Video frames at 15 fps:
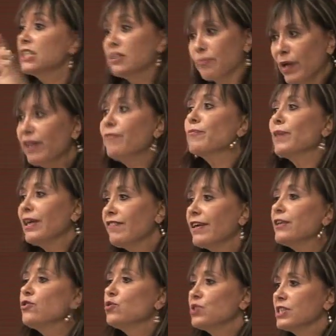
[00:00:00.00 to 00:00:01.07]

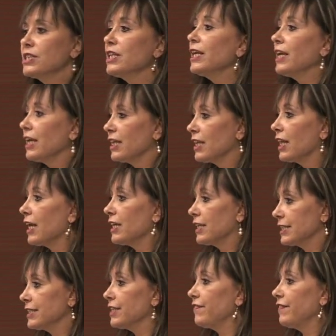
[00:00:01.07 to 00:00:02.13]
Maybe you see in the, in
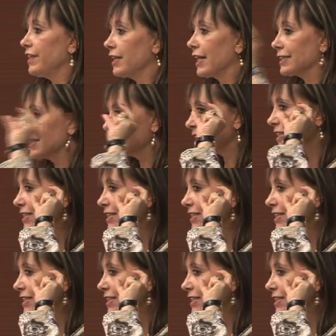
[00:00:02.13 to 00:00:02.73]
the TV that